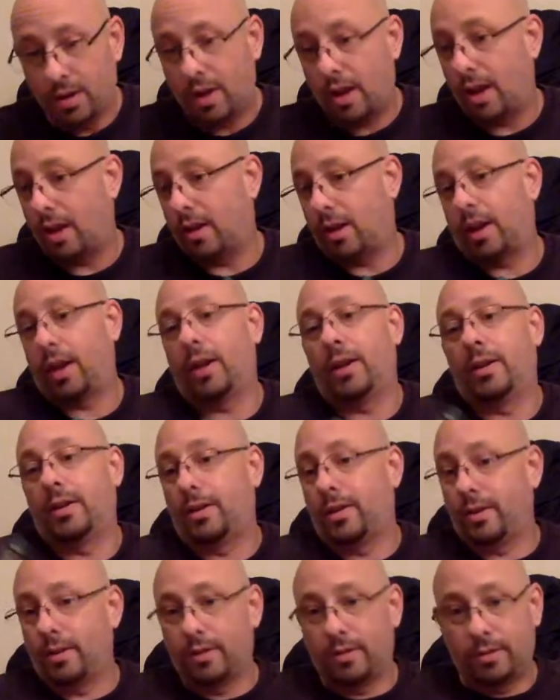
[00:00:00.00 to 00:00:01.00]
and
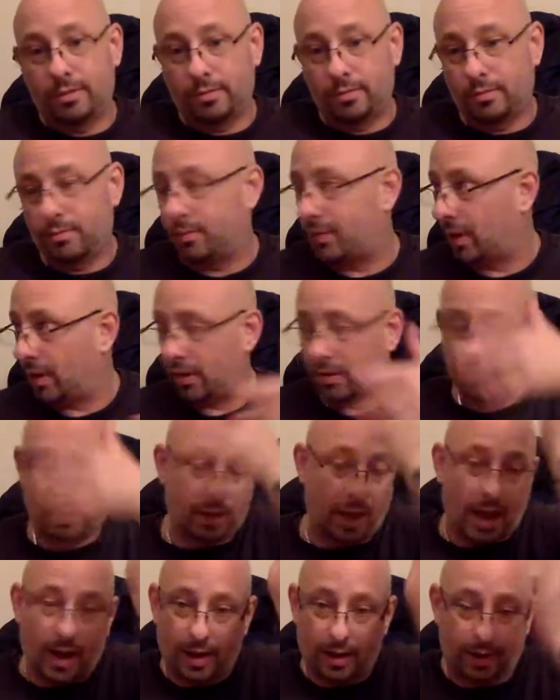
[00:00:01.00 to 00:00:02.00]
like the
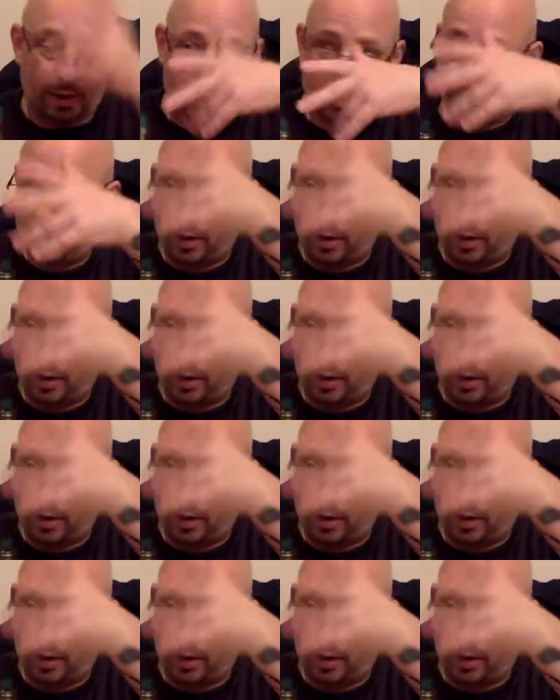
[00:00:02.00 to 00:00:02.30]
guy that